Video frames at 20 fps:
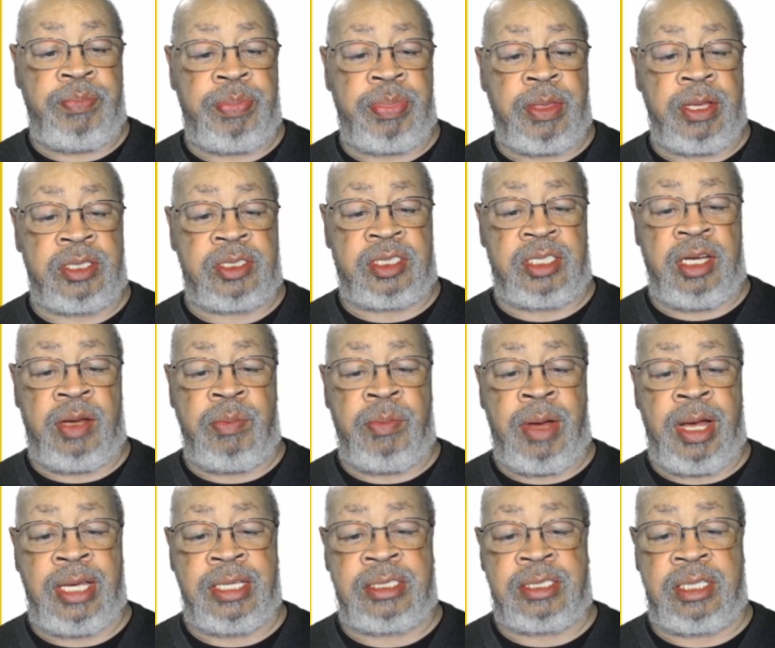step-by-step uh,
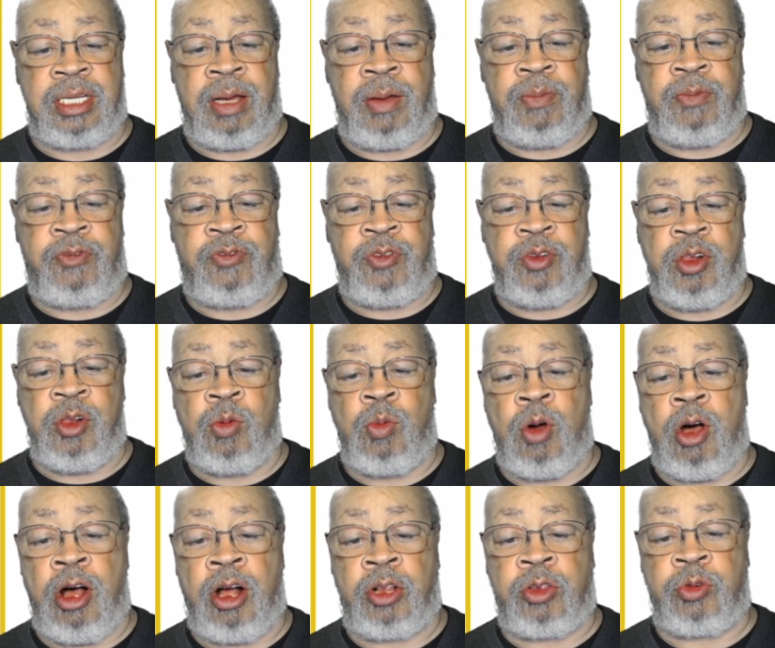-step full
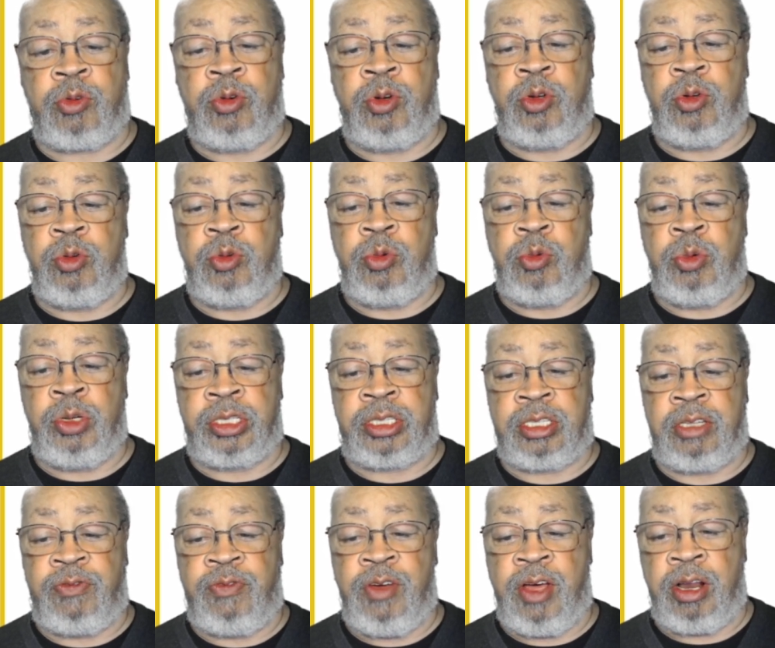walkthrough with the
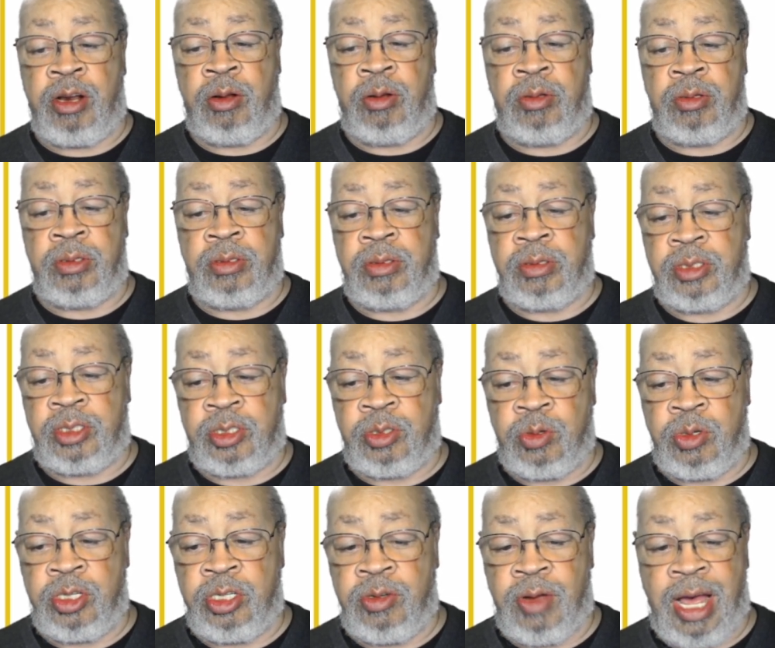funnel,
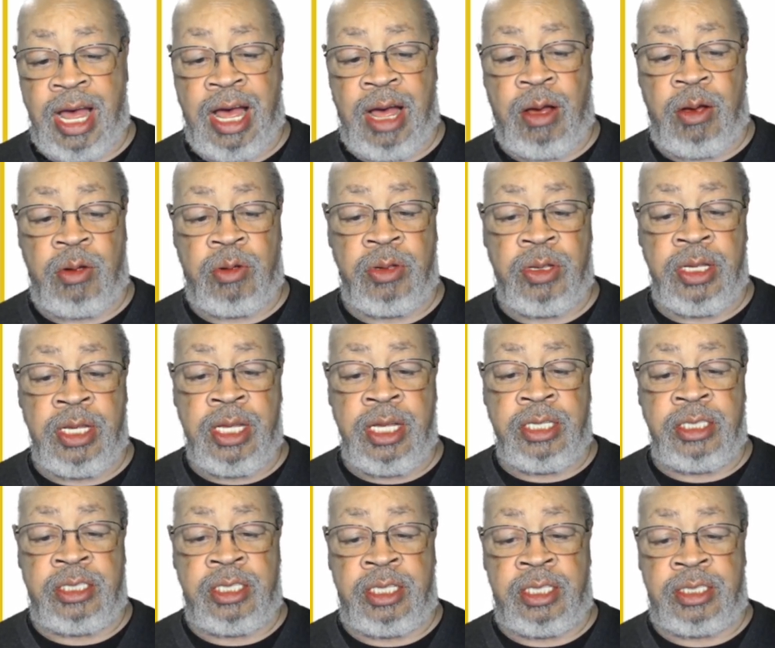showing you how
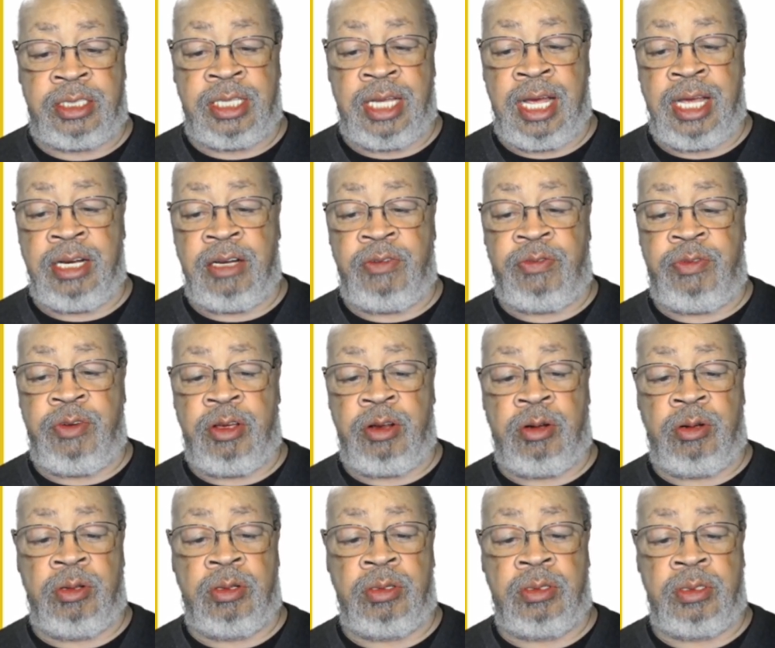to design the funnel